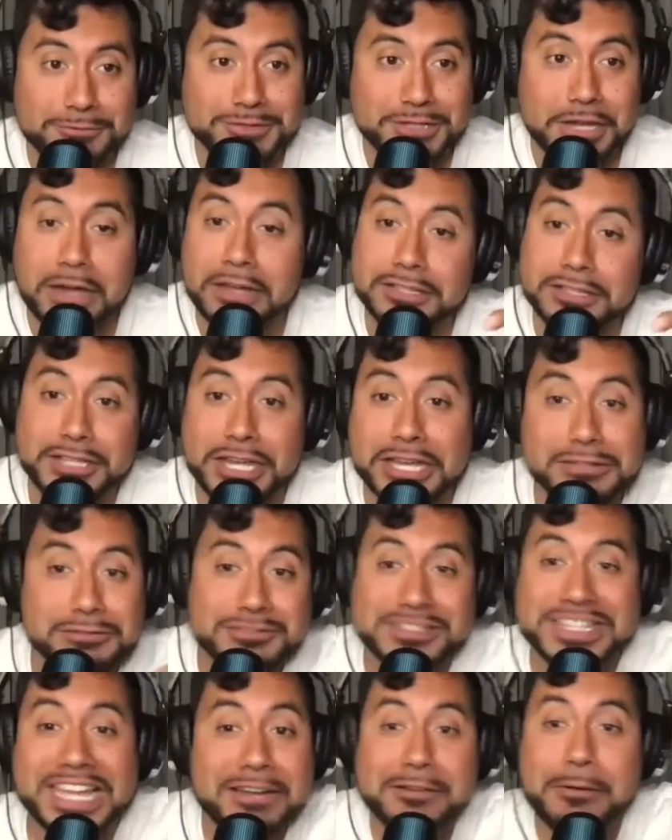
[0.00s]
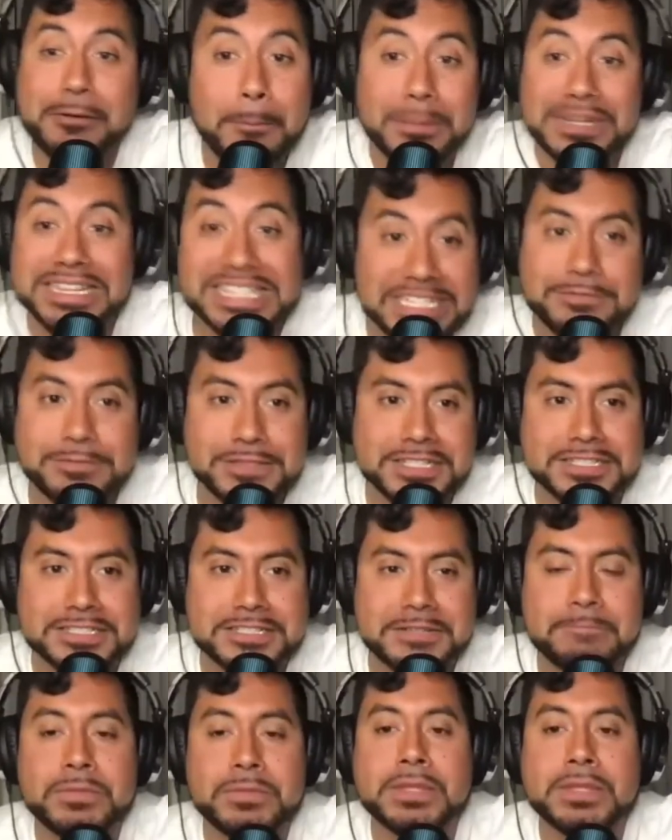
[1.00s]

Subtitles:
Y'all not gonna believe this.